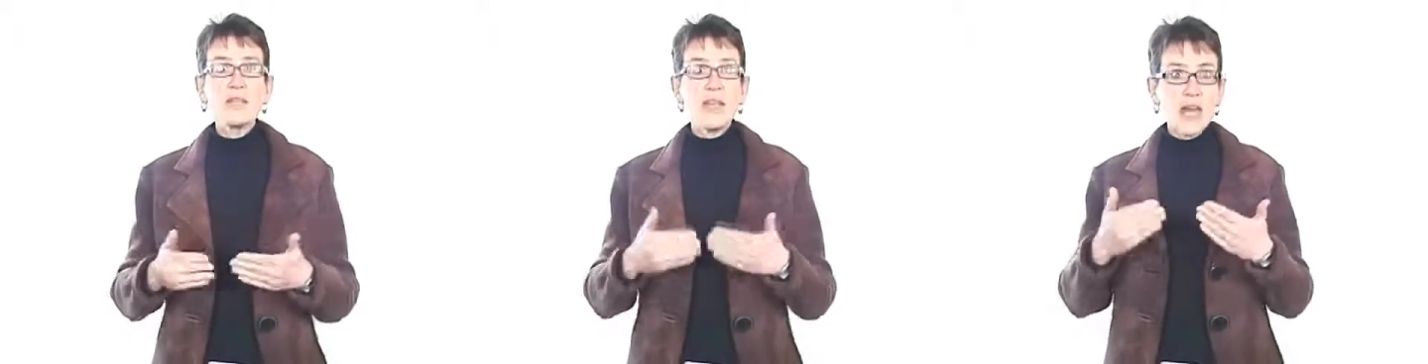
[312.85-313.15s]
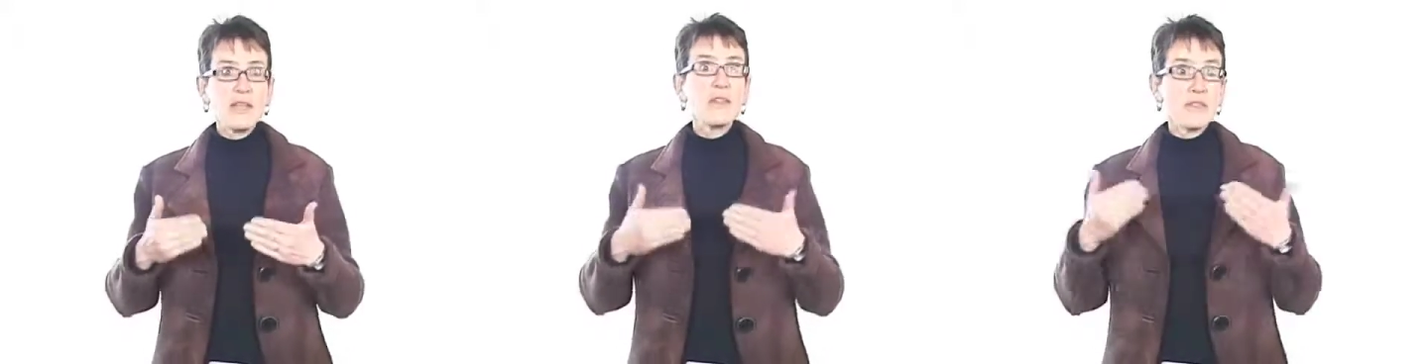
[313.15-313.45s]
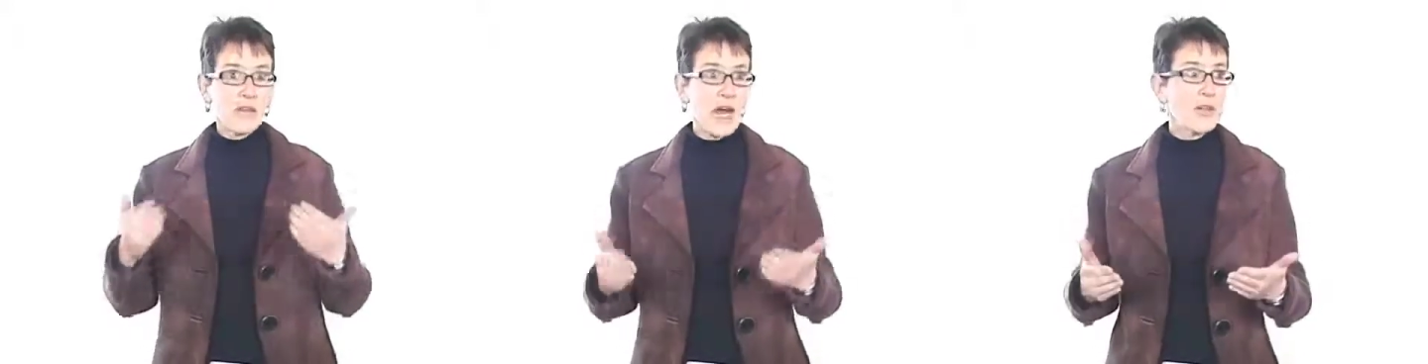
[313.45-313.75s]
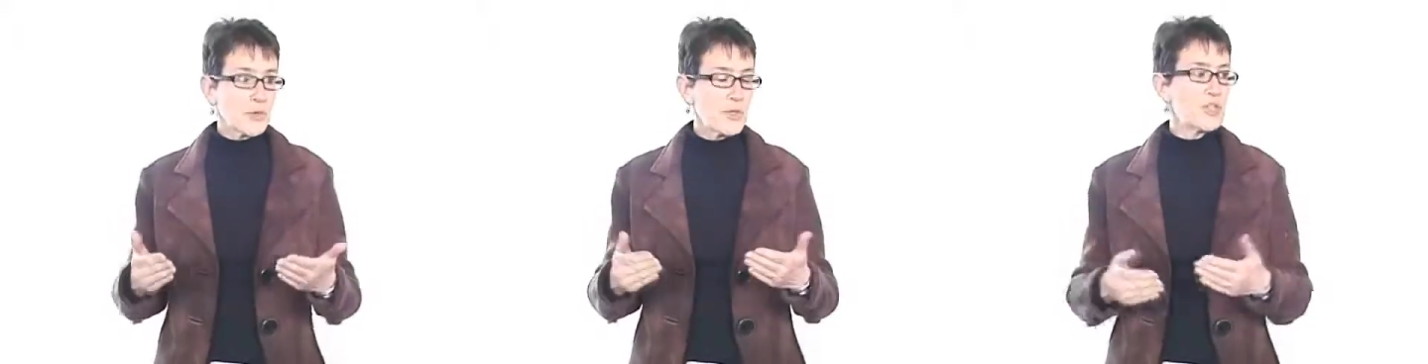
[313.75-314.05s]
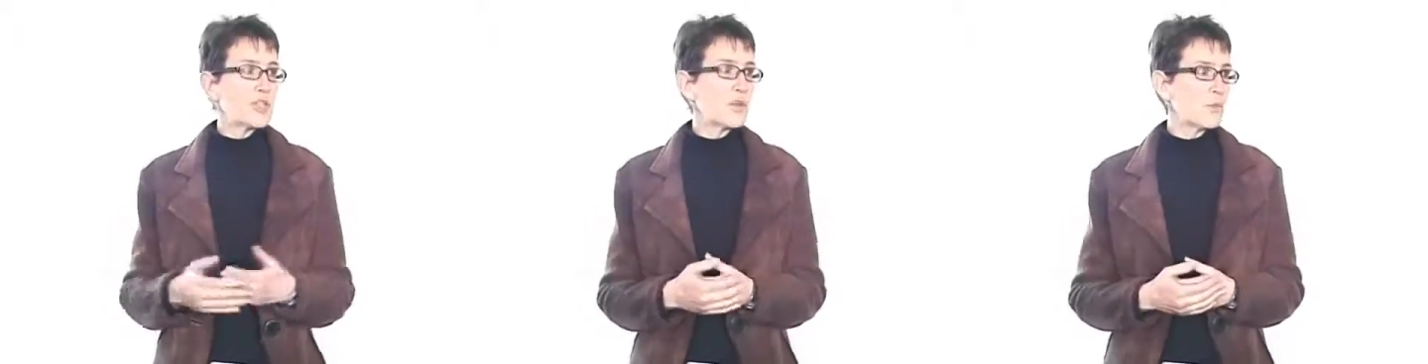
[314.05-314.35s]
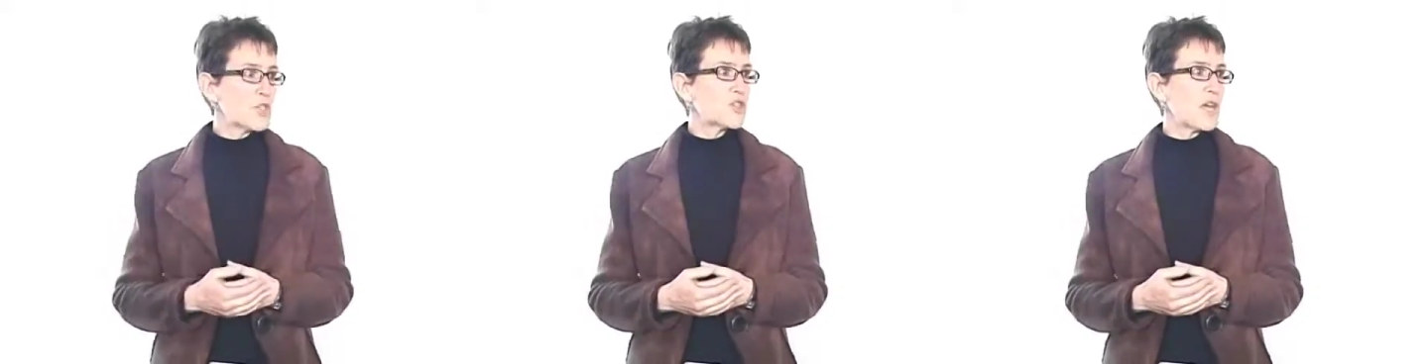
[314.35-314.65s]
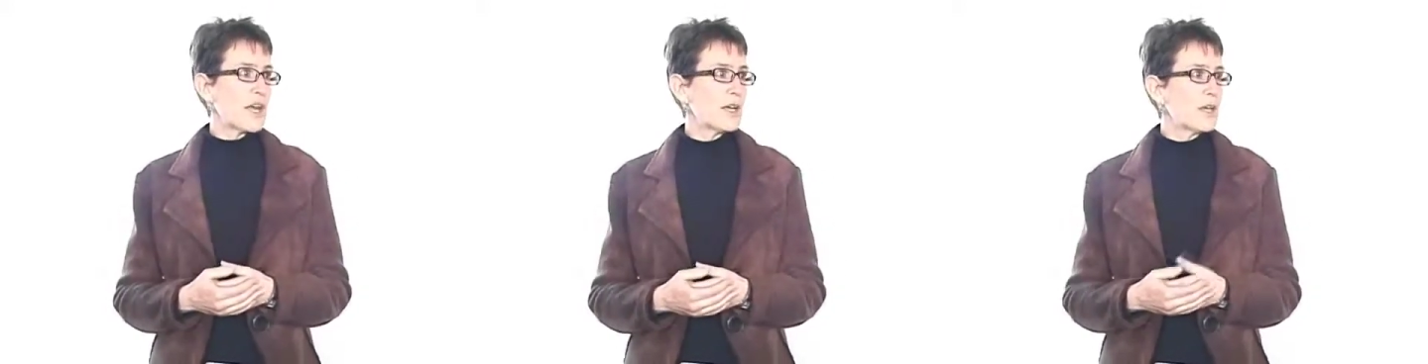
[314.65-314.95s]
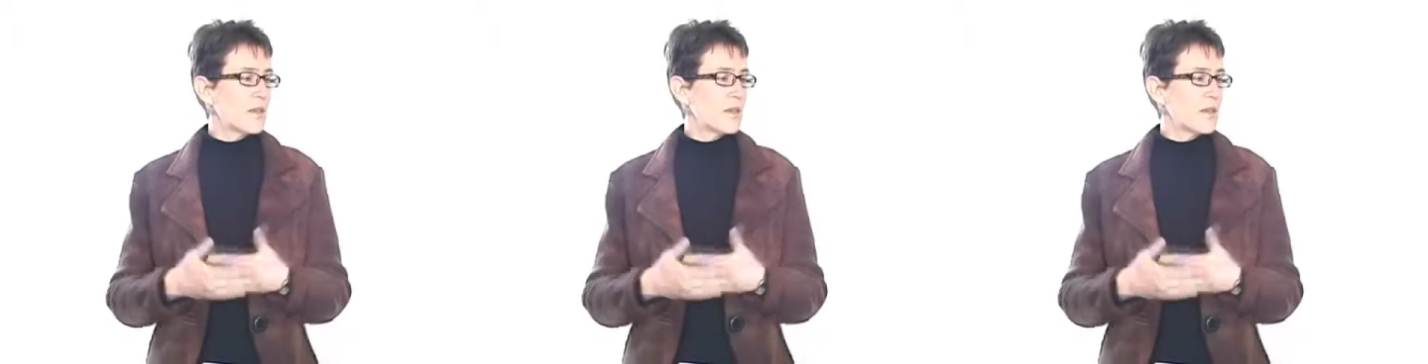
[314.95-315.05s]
the health region in which they